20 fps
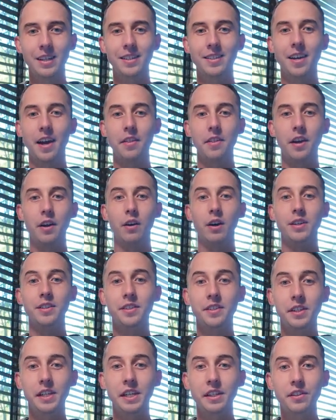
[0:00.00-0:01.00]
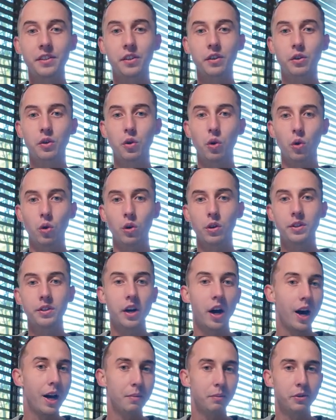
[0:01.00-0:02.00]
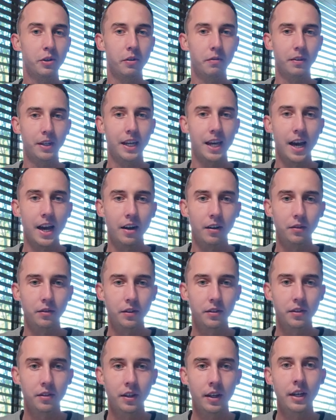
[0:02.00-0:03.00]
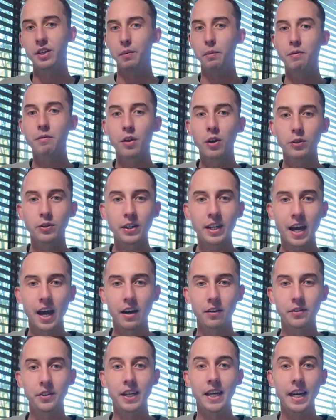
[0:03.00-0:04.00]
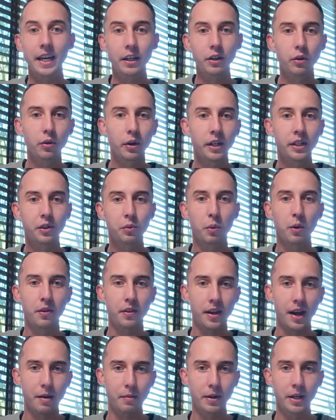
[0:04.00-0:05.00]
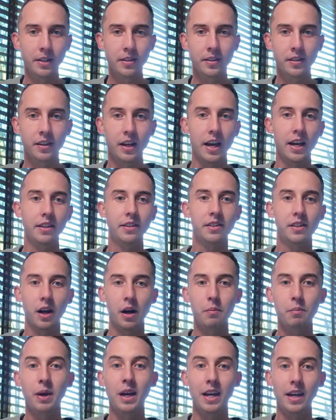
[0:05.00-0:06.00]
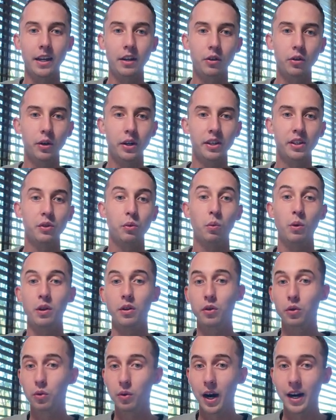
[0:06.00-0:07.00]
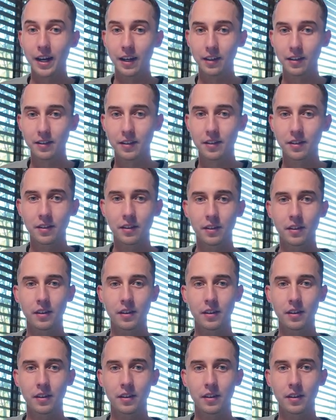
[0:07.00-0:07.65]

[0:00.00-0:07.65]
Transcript: is that there are 6 core types of accounts. Some of those accounts increase with debits and some increase with credits.